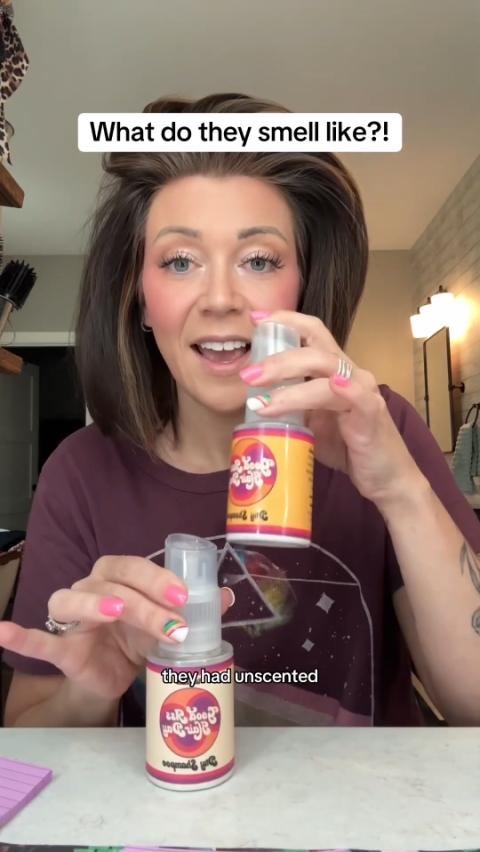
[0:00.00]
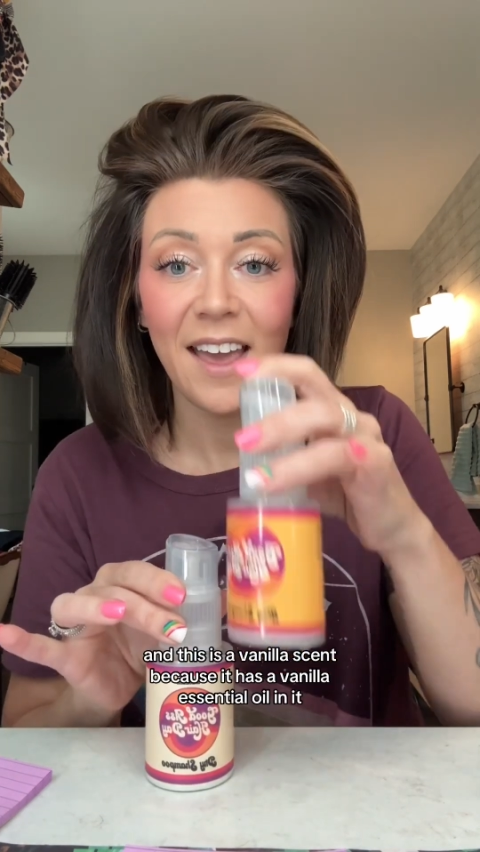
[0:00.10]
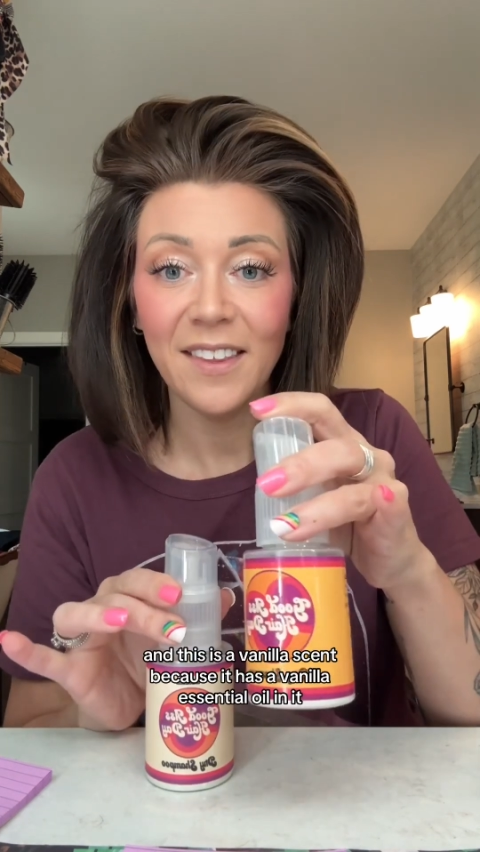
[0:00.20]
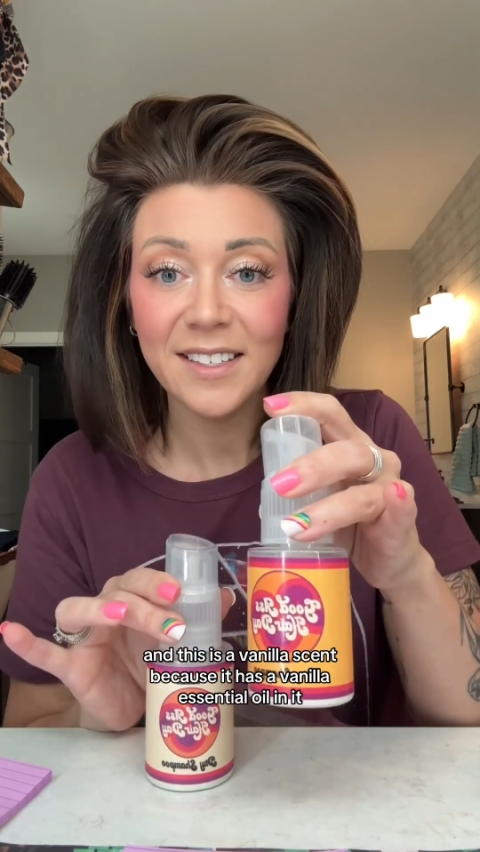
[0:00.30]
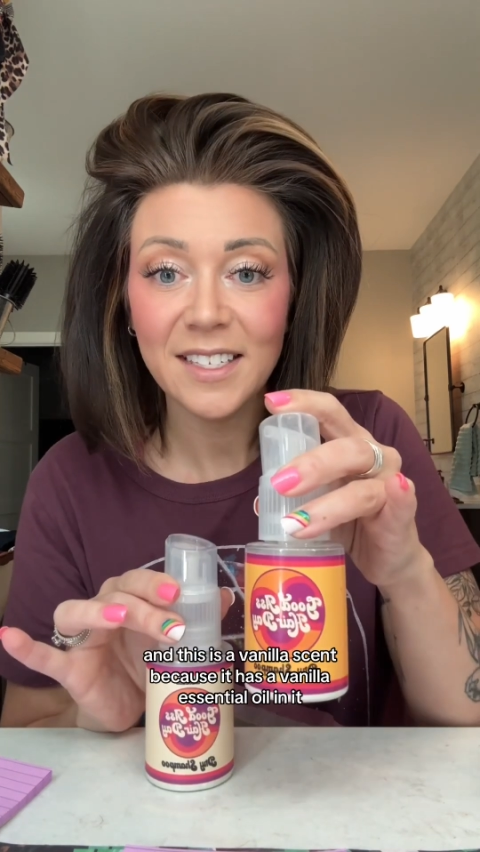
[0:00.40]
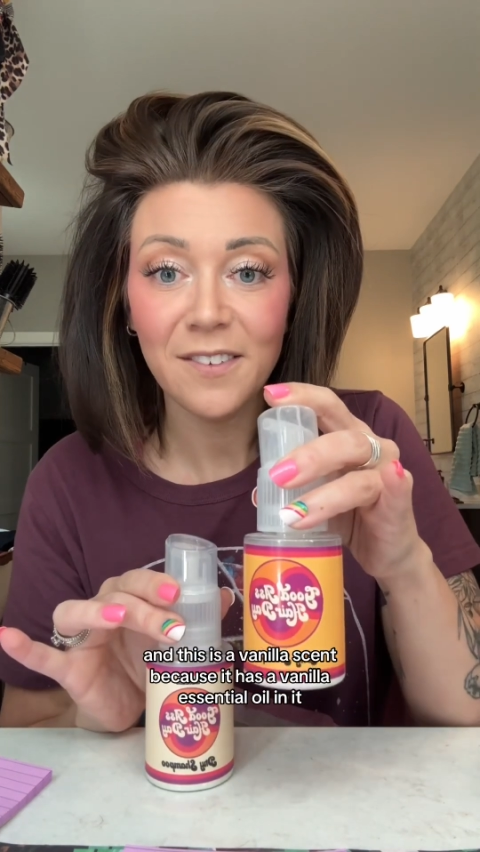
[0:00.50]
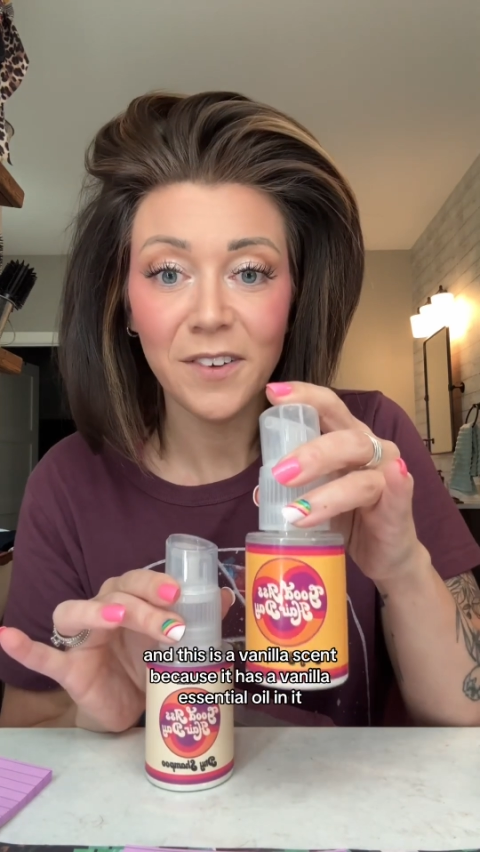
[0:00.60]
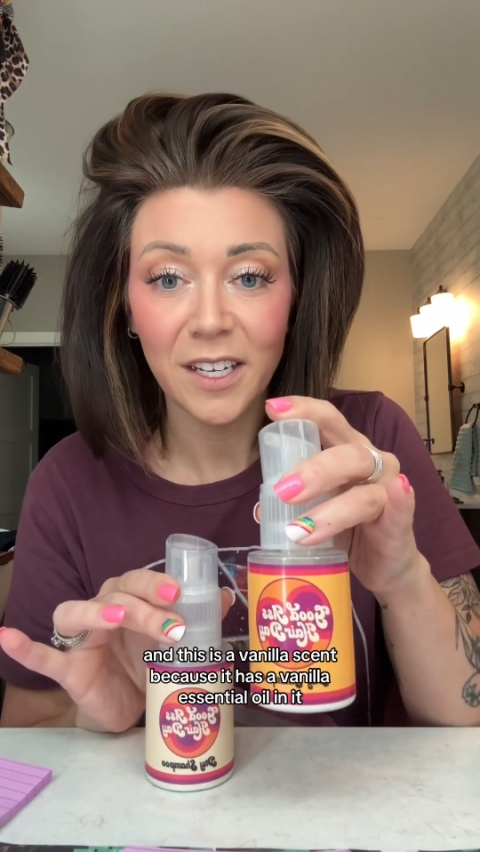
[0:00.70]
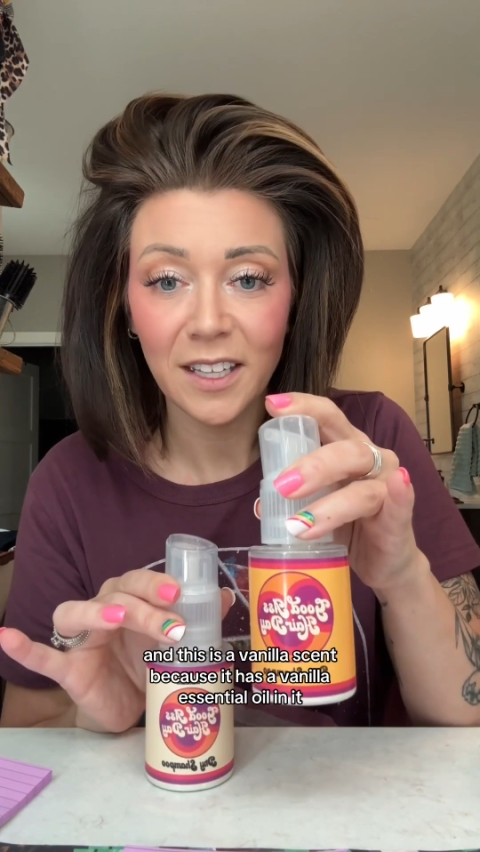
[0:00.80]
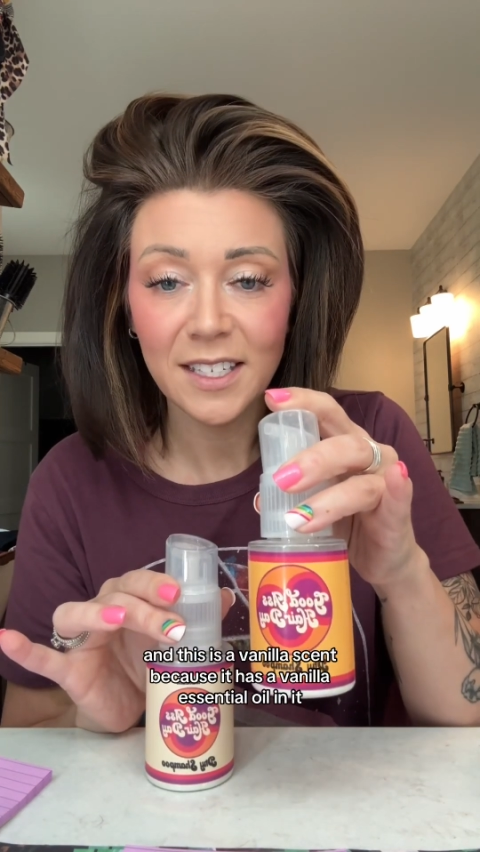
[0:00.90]
and this is a
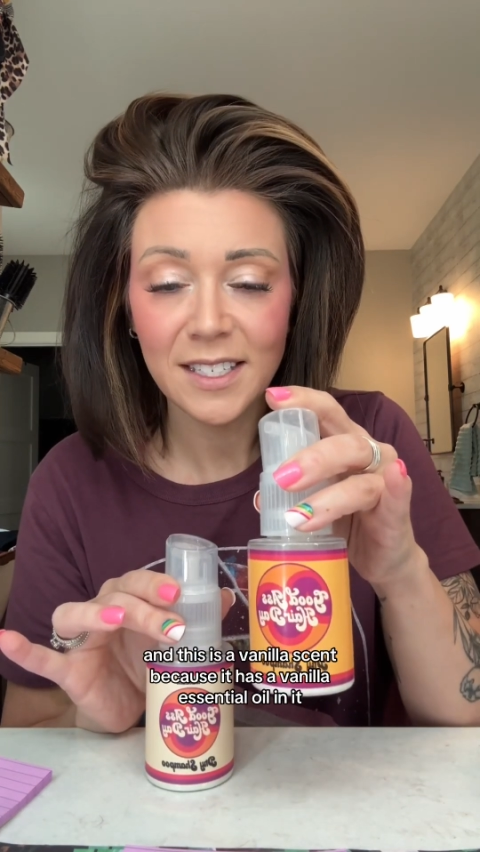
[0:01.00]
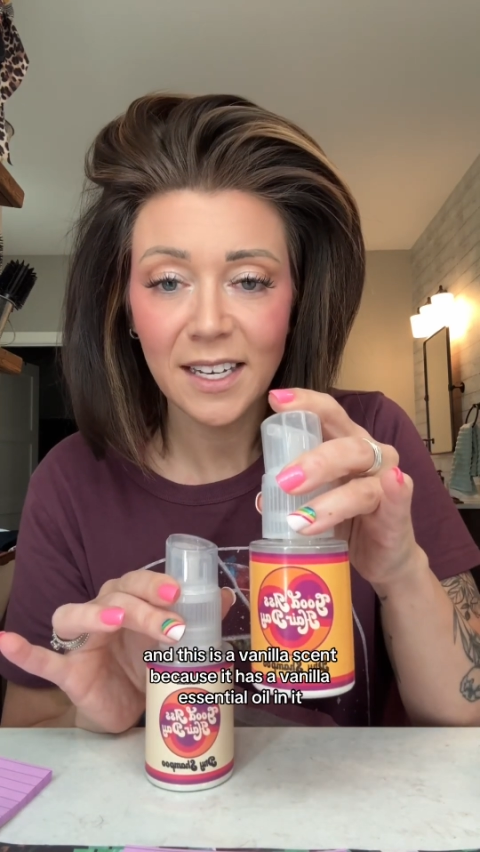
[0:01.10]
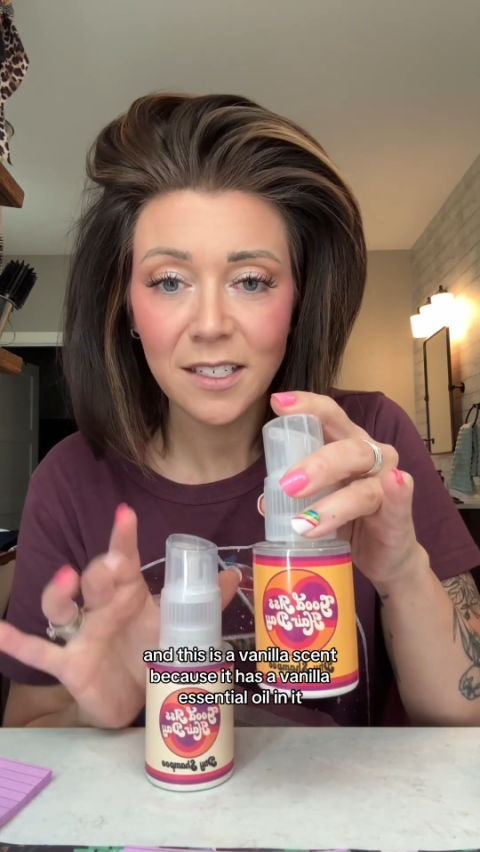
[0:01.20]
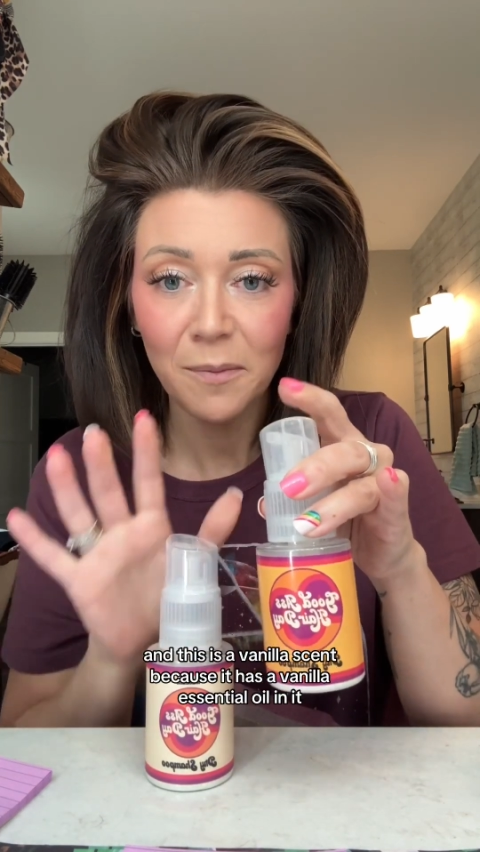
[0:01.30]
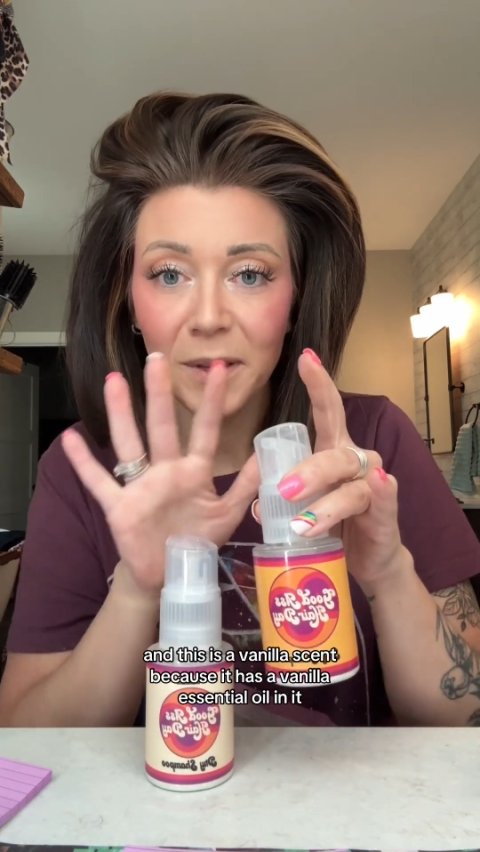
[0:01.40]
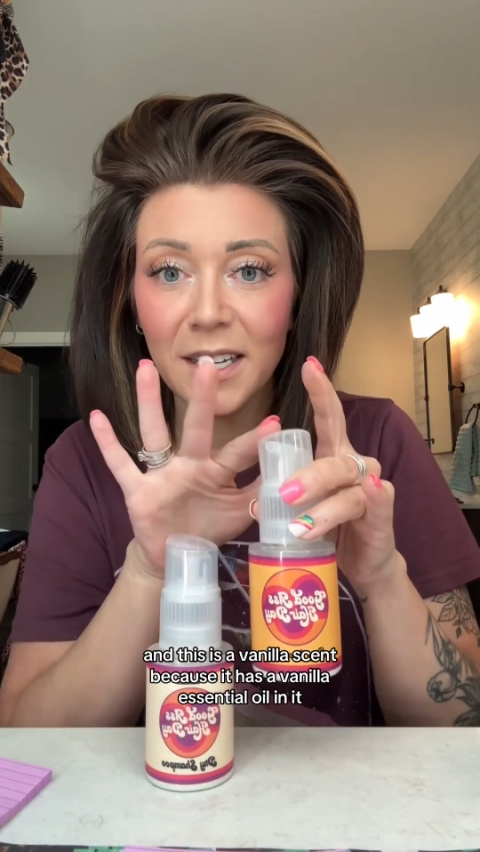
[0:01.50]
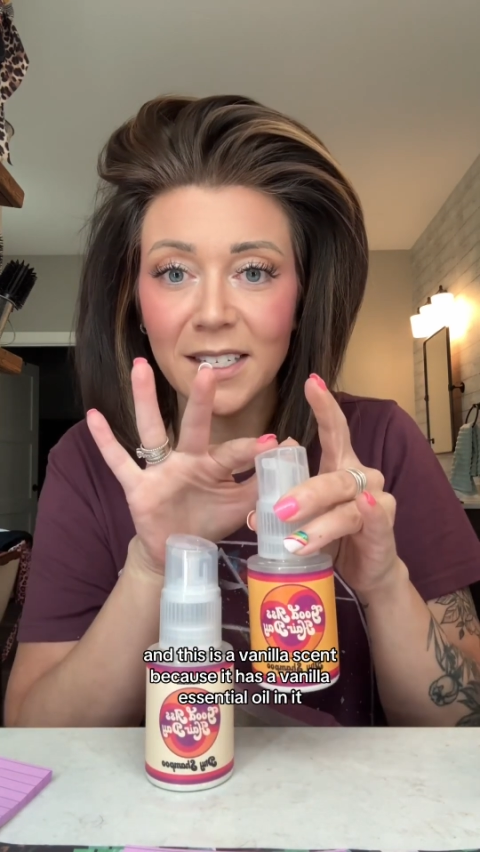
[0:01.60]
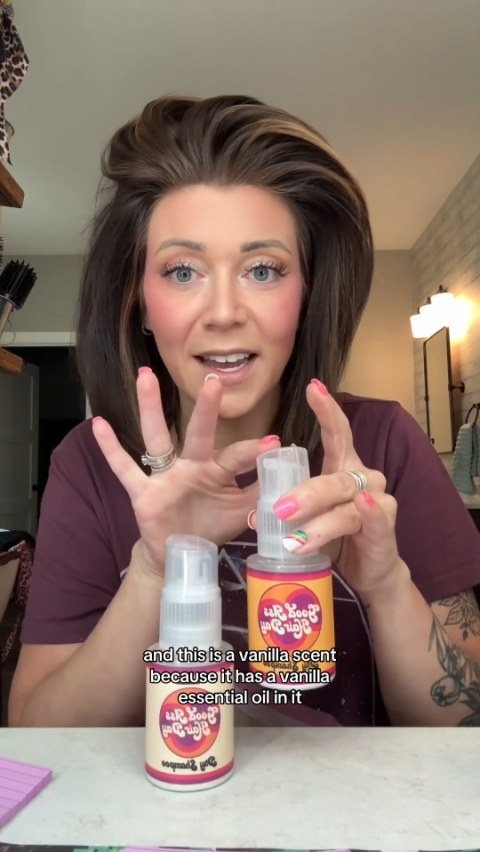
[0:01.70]
vanilla scent because it